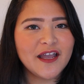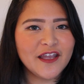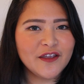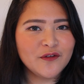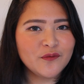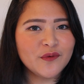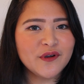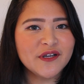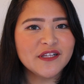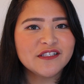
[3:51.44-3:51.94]
I
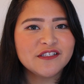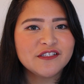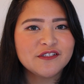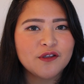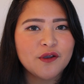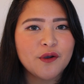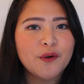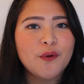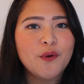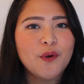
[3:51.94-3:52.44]
once
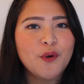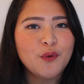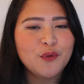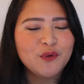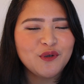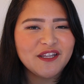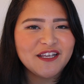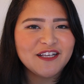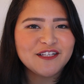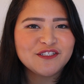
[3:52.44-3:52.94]

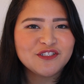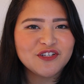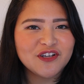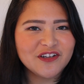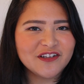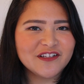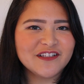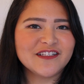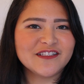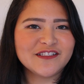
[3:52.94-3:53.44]
co-owned a
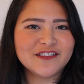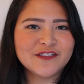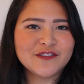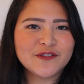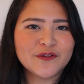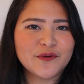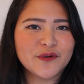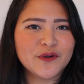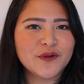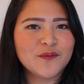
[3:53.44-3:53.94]
chocolate
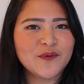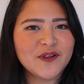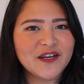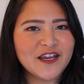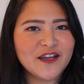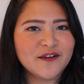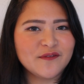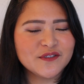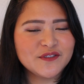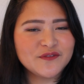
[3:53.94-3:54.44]
store when
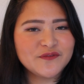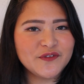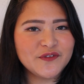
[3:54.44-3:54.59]
I was